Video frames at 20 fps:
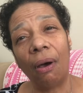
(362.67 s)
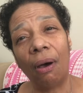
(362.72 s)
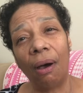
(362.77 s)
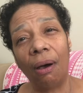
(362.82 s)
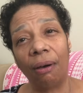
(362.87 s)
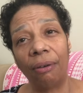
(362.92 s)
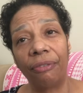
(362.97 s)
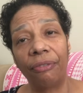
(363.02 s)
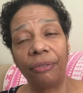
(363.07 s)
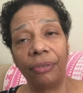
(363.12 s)

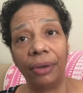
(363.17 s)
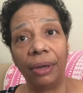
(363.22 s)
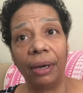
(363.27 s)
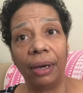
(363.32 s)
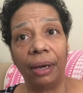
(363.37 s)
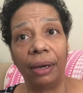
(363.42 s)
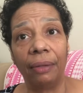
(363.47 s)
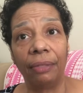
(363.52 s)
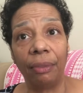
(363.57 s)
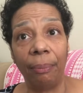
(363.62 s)
off,
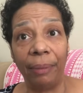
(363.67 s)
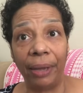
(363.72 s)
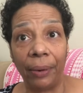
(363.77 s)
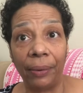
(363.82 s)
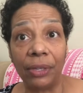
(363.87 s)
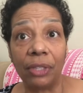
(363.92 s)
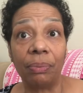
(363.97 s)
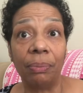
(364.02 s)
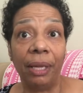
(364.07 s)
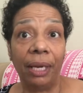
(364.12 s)
the
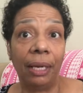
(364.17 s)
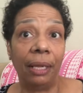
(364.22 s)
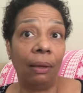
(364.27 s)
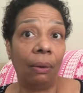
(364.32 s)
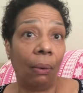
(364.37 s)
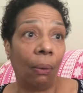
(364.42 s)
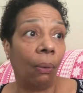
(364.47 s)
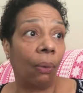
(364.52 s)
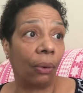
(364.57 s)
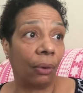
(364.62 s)
Mary's Mini
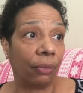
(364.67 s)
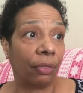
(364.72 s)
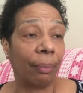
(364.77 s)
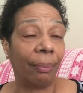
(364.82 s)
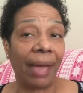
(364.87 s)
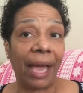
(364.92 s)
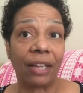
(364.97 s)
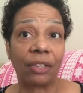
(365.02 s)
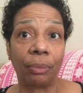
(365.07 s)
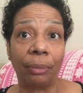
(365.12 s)
or the
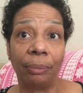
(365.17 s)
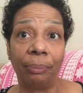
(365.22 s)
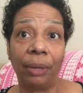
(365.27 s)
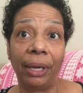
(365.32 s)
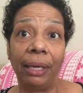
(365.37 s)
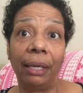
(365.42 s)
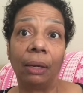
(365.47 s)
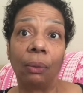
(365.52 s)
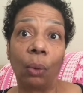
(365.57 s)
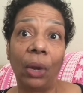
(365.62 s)
Maximum
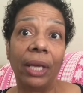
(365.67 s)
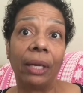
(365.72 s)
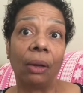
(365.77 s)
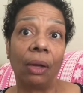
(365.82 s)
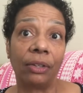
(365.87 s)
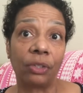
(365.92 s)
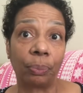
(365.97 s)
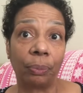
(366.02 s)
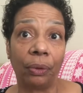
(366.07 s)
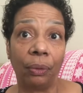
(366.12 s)
Weight
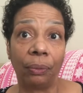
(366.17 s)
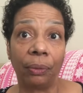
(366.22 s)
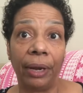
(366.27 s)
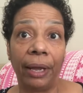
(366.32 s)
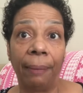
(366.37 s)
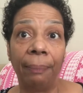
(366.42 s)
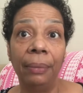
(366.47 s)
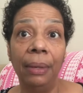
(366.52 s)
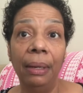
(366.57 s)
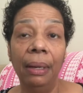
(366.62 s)
Loss
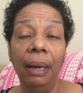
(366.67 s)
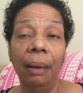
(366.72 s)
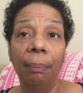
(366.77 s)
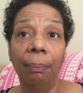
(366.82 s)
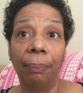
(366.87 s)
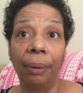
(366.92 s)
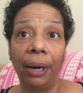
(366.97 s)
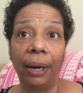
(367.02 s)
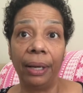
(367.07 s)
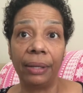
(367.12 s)
Program.
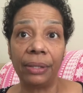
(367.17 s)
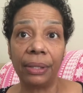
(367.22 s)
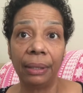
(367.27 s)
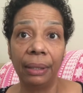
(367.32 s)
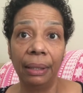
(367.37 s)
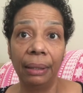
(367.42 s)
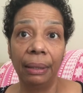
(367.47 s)
But